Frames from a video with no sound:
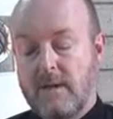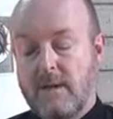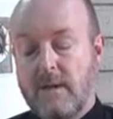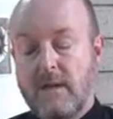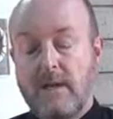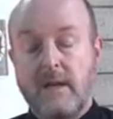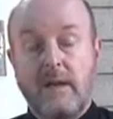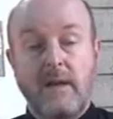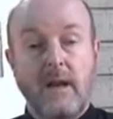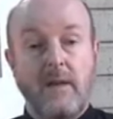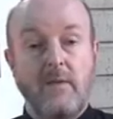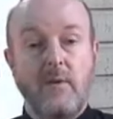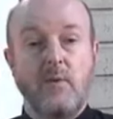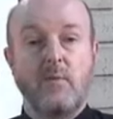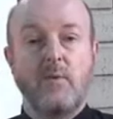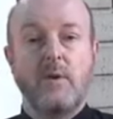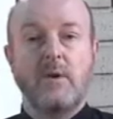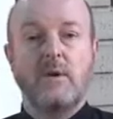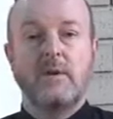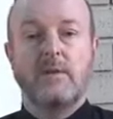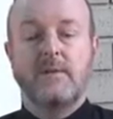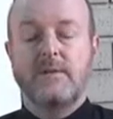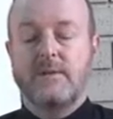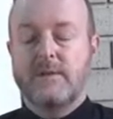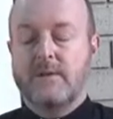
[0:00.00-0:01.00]
In other
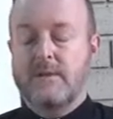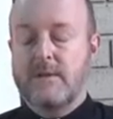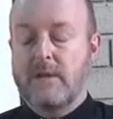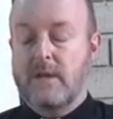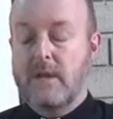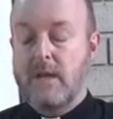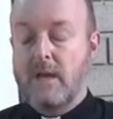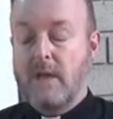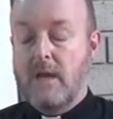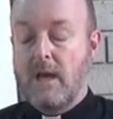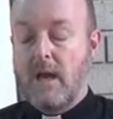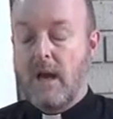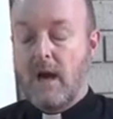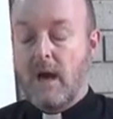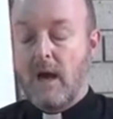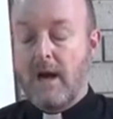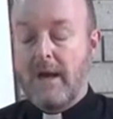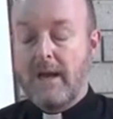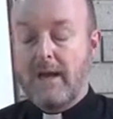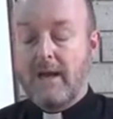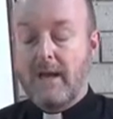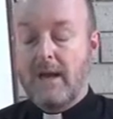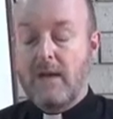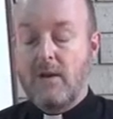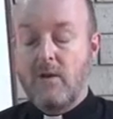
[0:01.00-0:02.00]
words, I
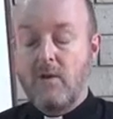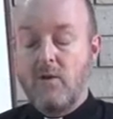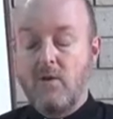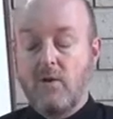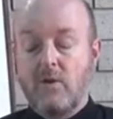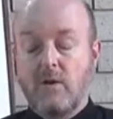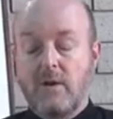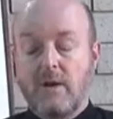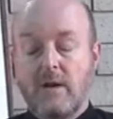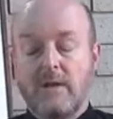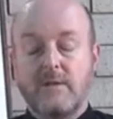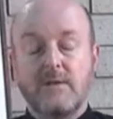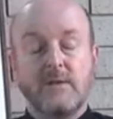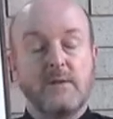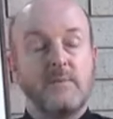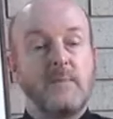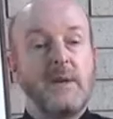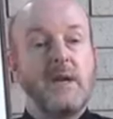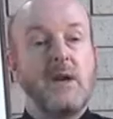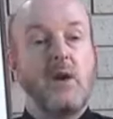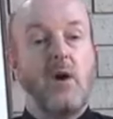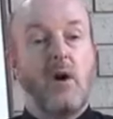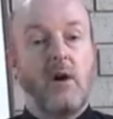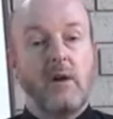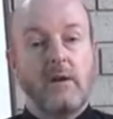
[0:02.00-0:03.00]
can look and
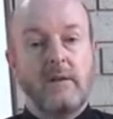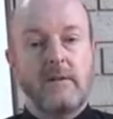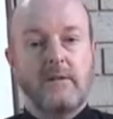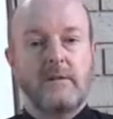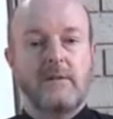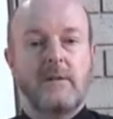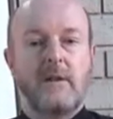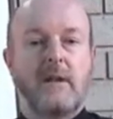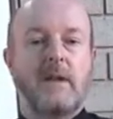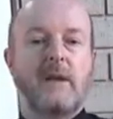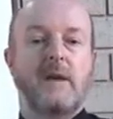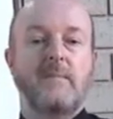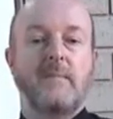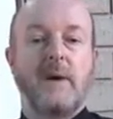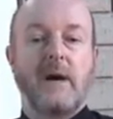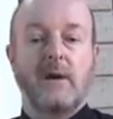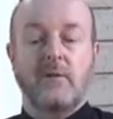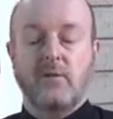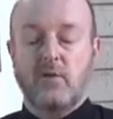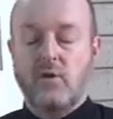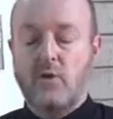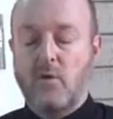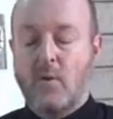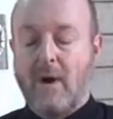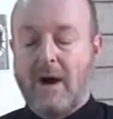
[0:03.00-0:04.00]
speak honestly about
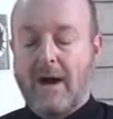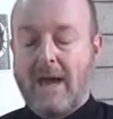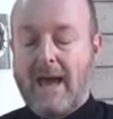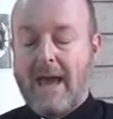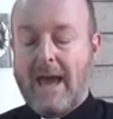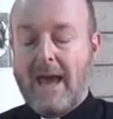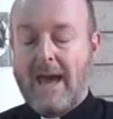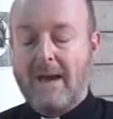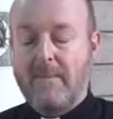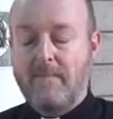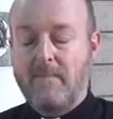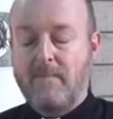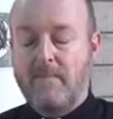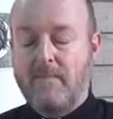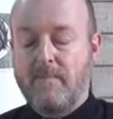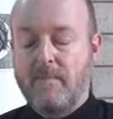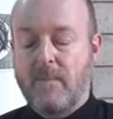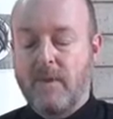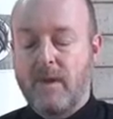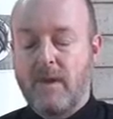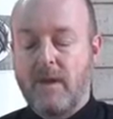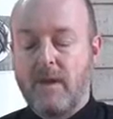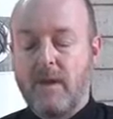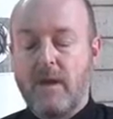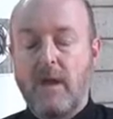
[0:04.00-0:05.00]
who I am
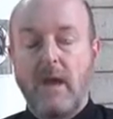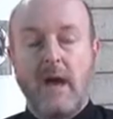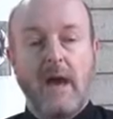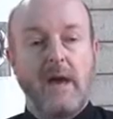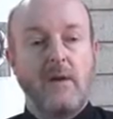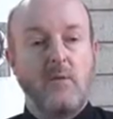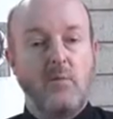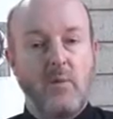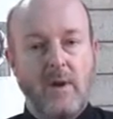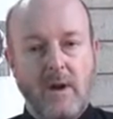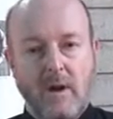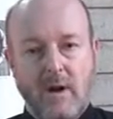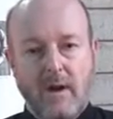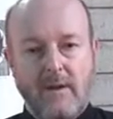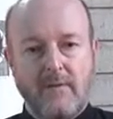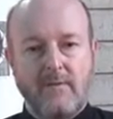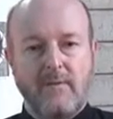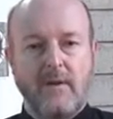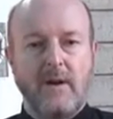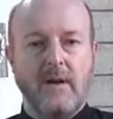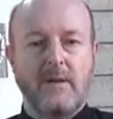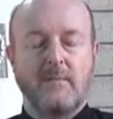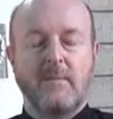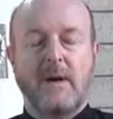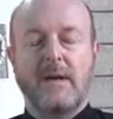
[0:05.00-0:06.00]
and where I
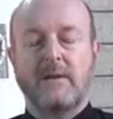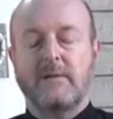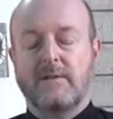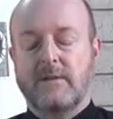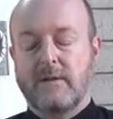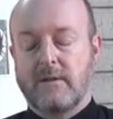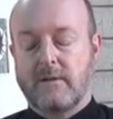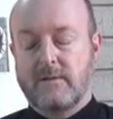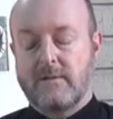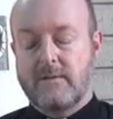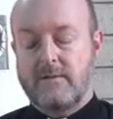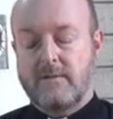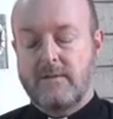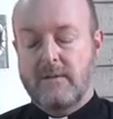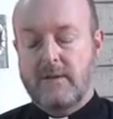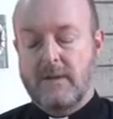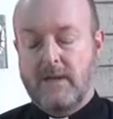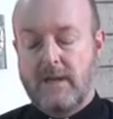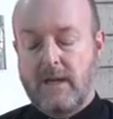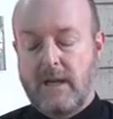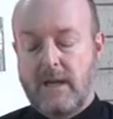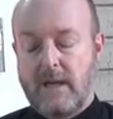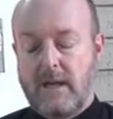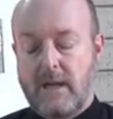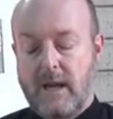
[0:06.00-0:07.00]
find myself
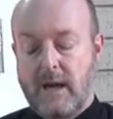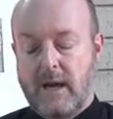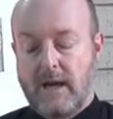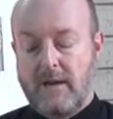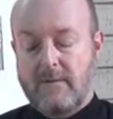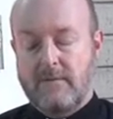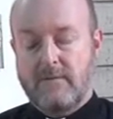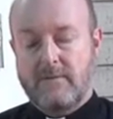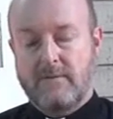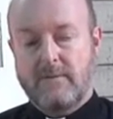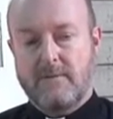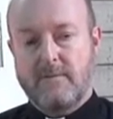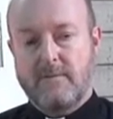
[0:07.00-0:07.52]
in life.